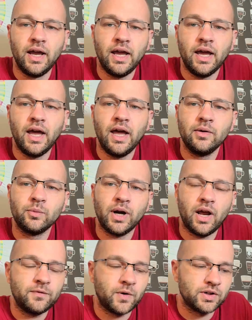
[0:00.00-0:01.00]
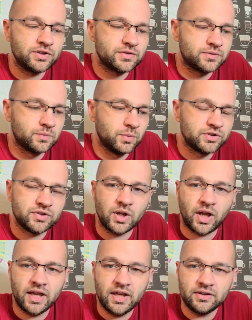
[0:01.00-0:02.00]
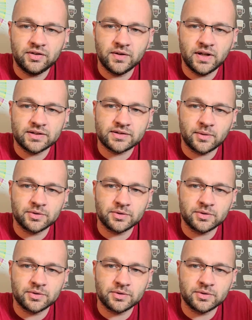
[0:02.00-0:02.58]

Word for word: And when I first was looking into this,